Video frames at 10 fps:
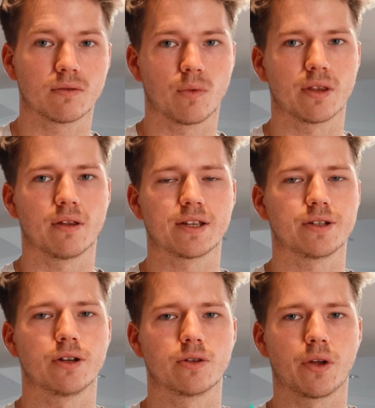whether that's
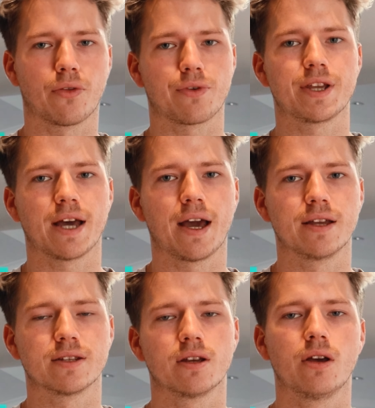doing
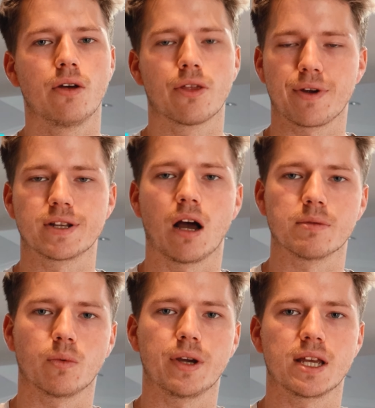3Ks 3
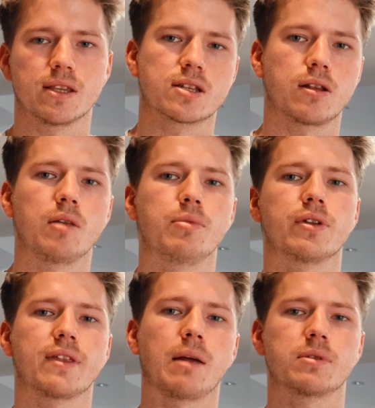times a week, and then slowly
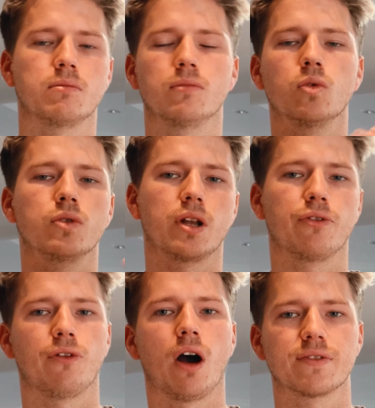building that up to more
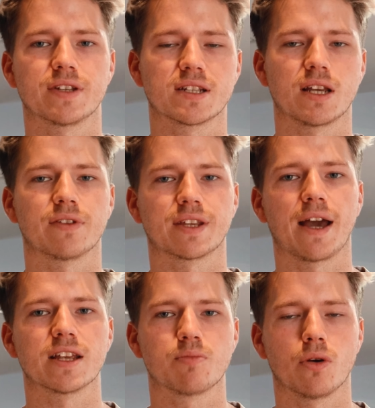5, 6,
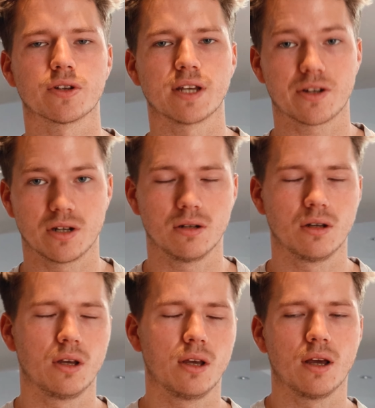7Ks per session
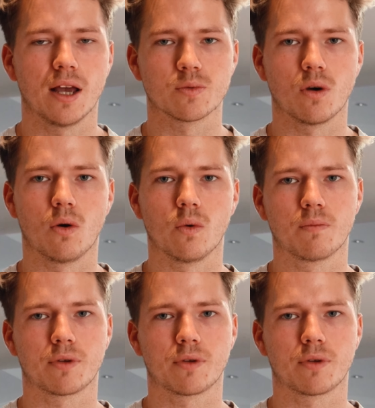as well.